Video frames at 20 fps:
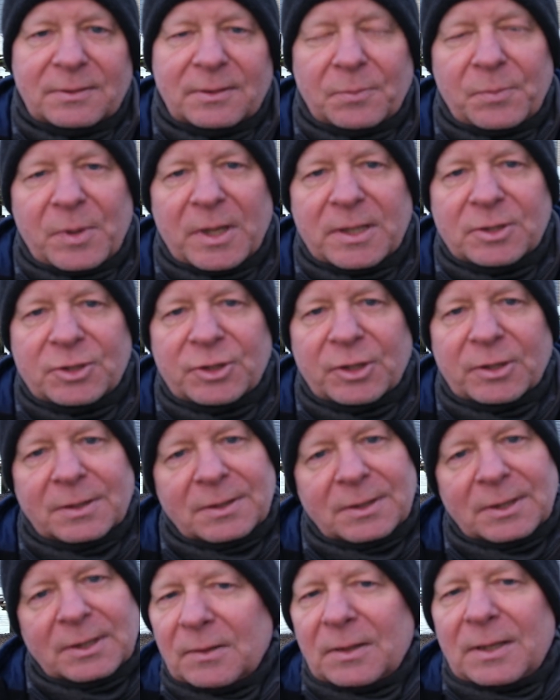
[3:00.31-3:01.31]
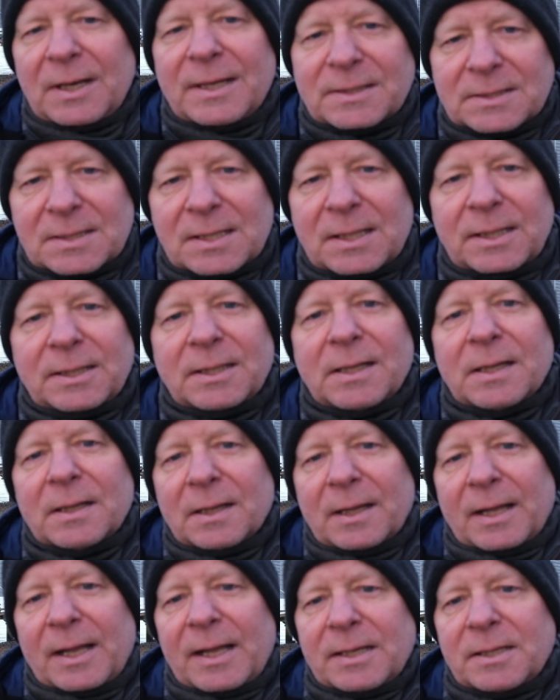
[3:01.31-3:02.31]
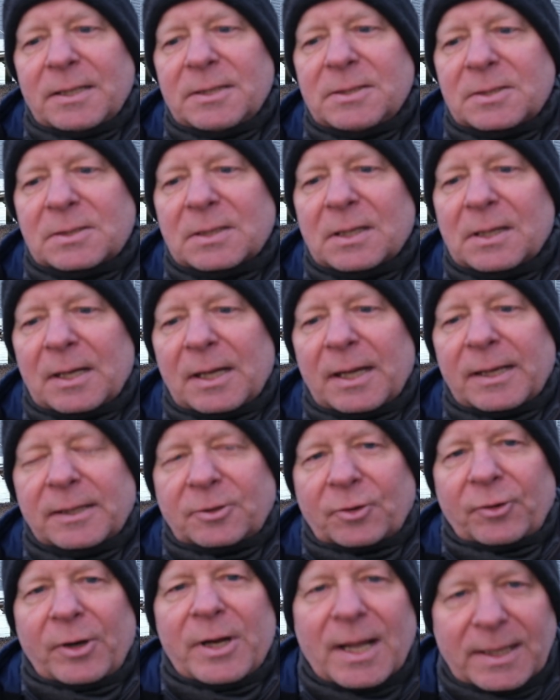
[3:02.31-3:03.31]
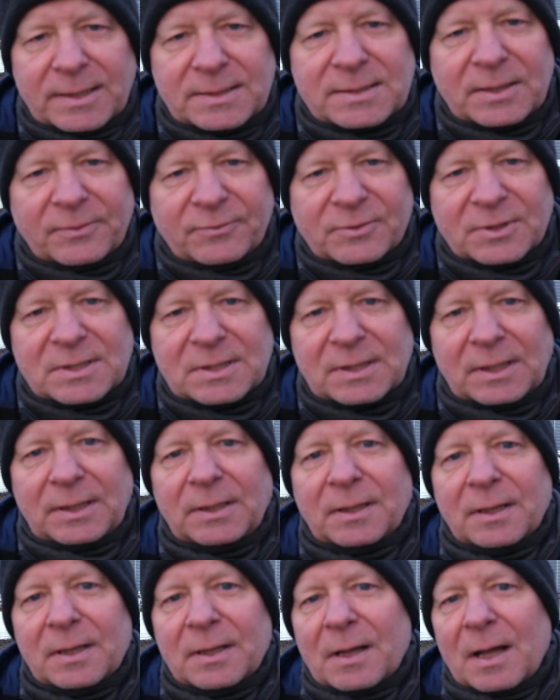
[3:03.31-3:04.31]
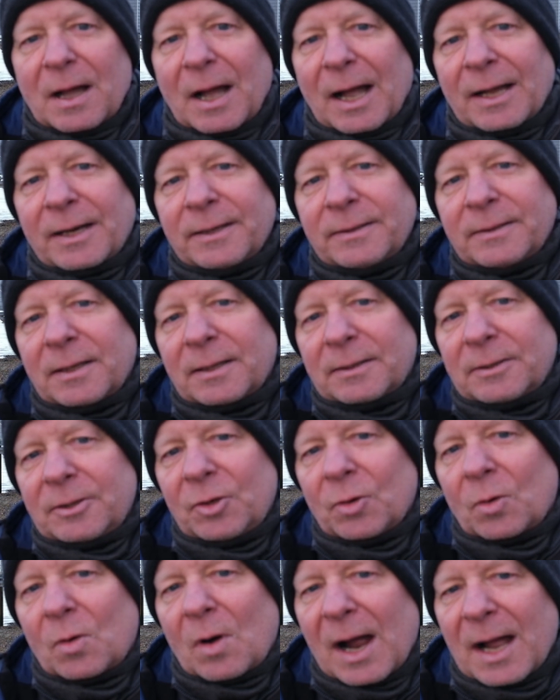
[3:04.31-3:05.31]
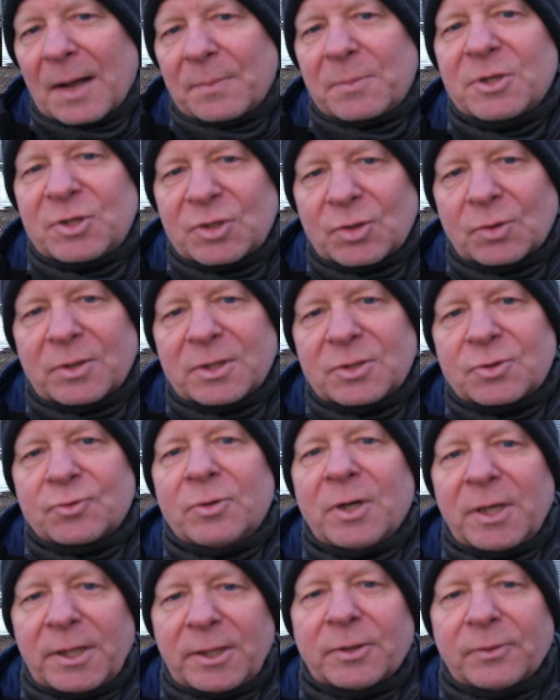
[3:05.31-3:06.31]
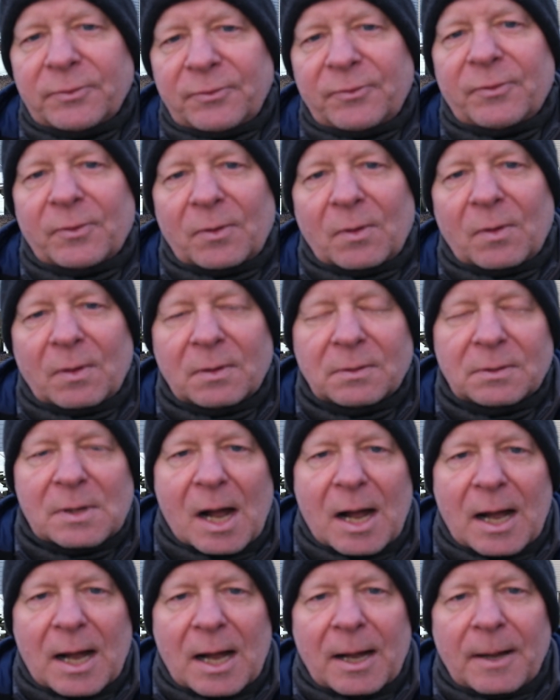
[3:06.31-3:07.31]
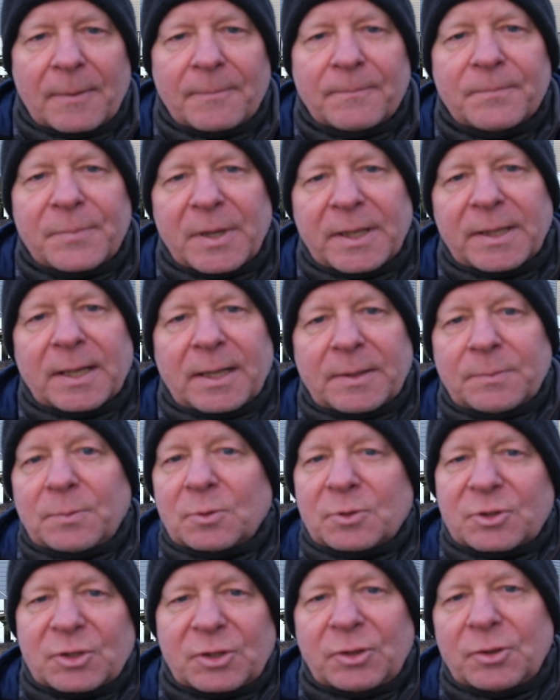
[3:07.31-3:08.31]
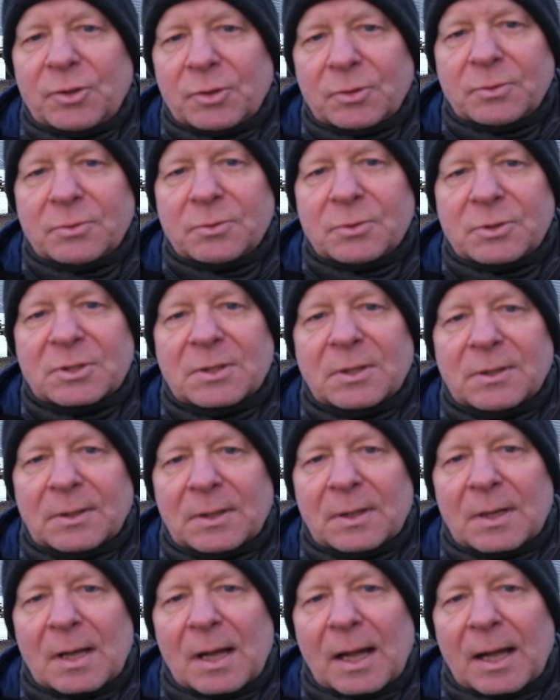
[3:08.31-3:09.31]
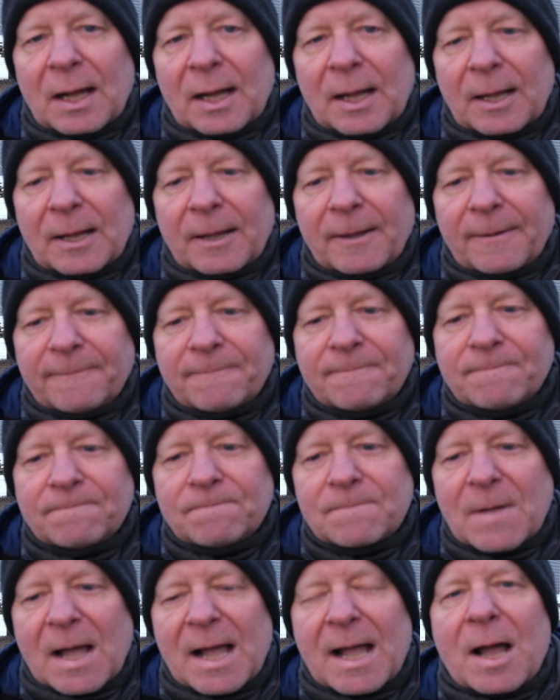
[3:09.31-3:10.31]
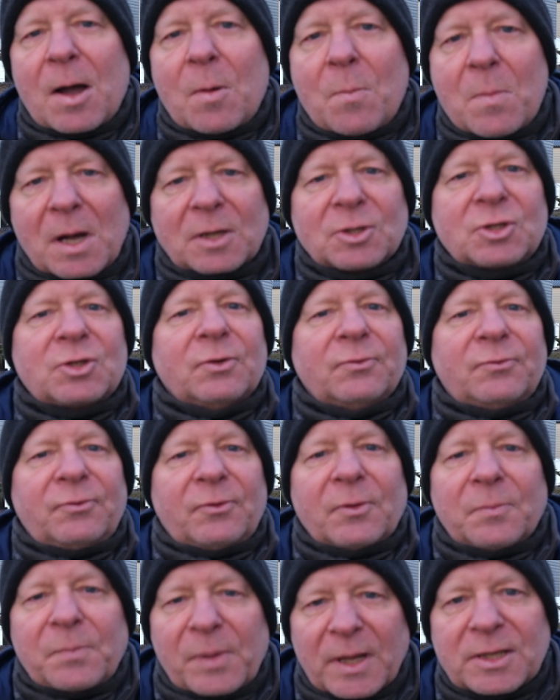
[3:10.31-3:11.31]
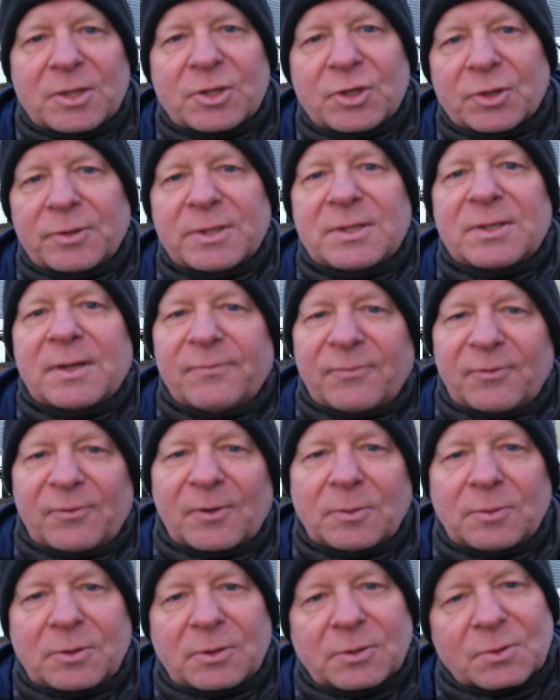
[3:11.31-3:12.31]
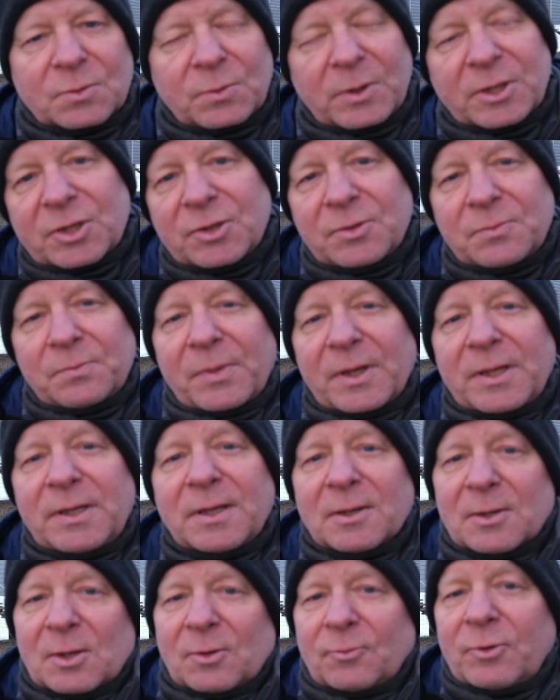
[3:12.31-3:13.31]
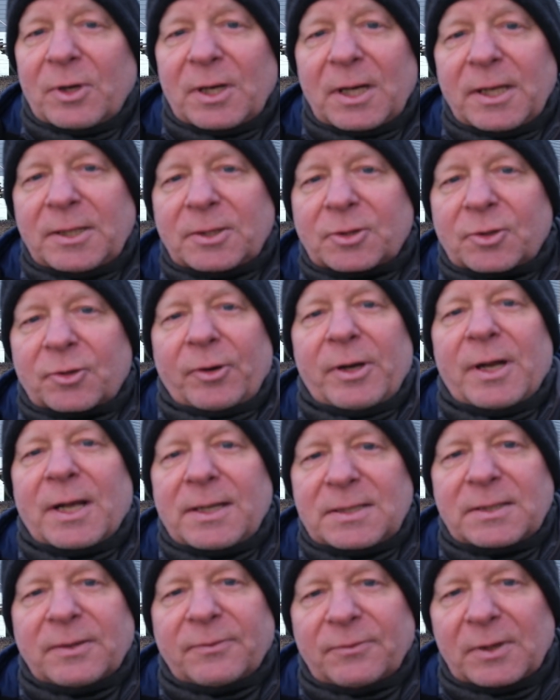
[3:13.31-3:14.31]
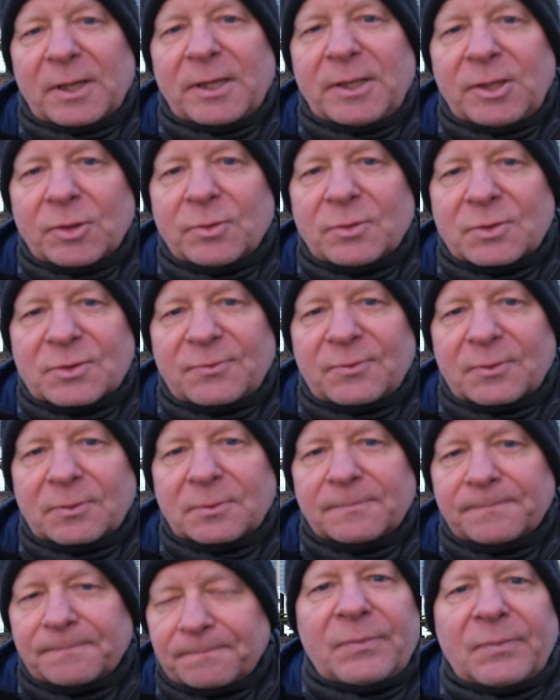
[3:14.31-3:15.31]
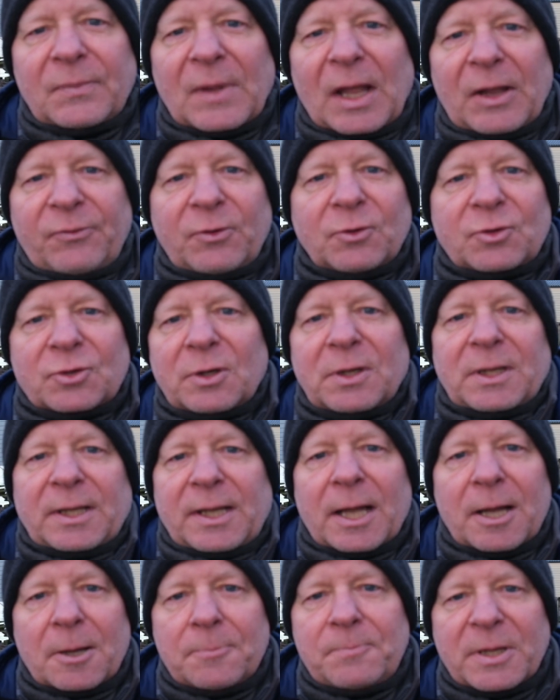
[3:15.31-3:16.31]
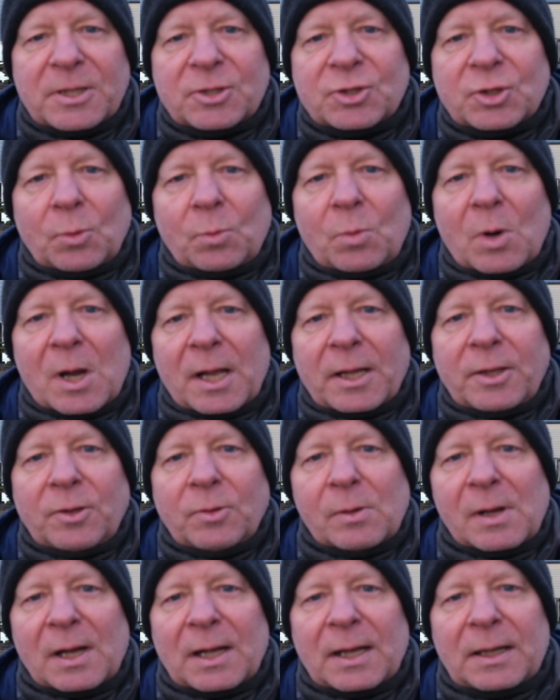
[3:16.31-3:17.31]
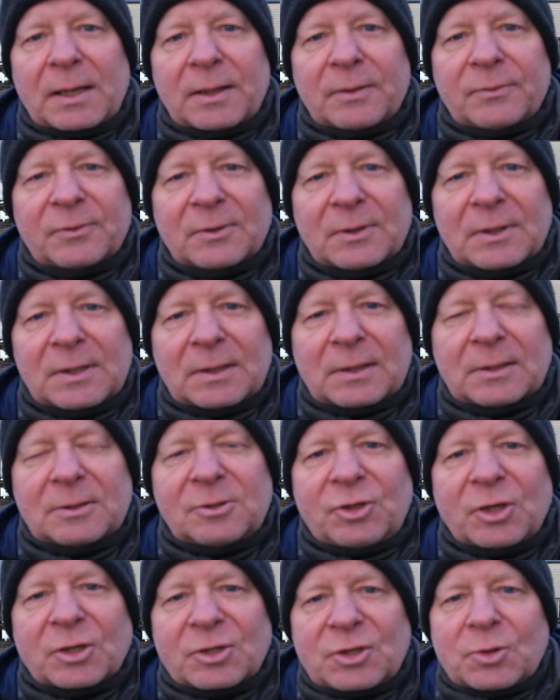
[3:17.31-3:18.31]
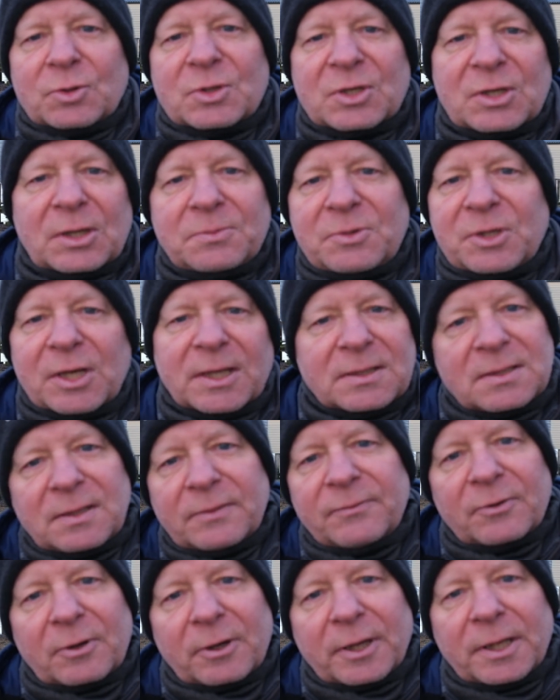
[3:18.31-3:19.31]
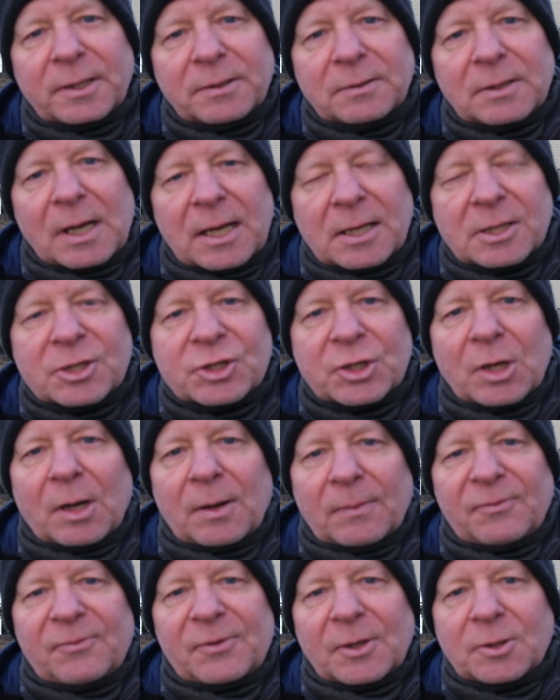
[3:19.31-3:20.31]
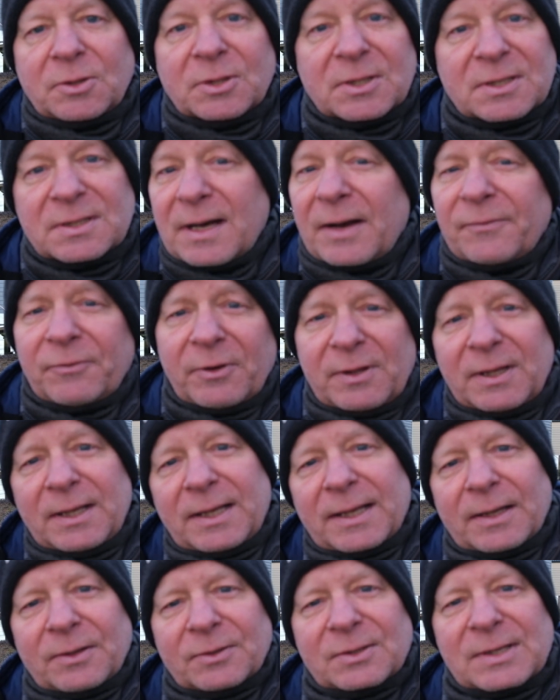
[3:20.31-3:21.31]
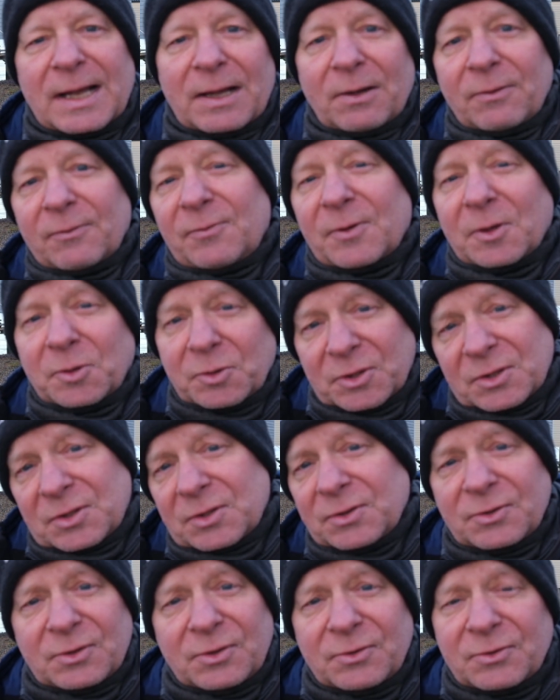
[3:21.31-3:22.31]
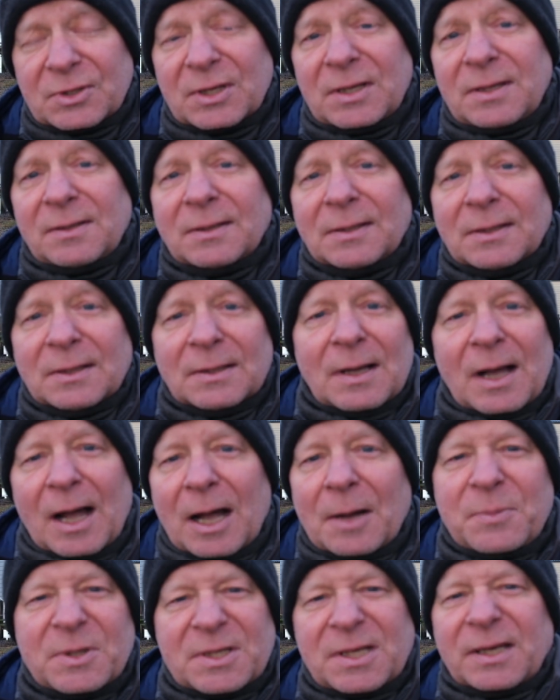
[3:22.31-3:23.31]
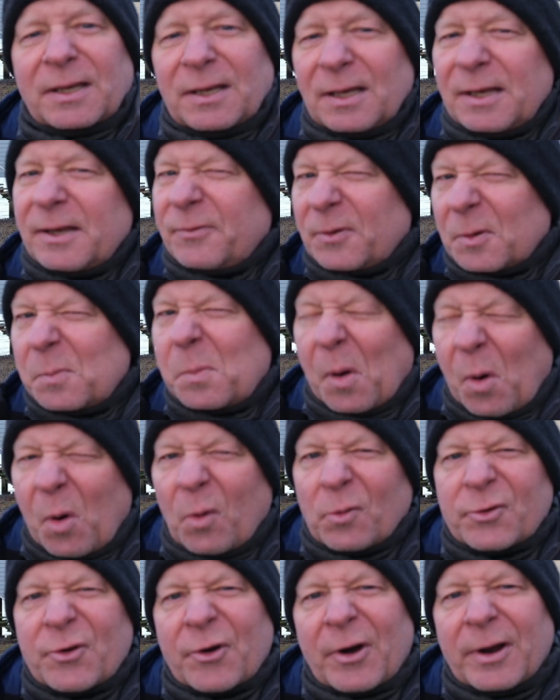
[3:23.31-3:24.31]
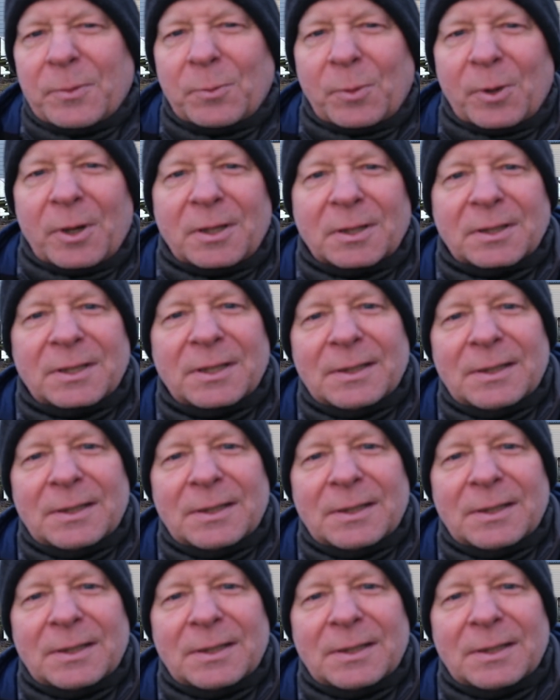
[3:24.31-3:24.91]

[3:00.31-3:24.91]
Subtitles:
the picture. The next thing is creativity, and your aperture is really good for being able to use how much of the picture is in focus, which can be really creatively useful. If you're trying to get a picture where you have just your subject in very sharp focus and everything else out of focus, as you've seen, particularly for portrait work,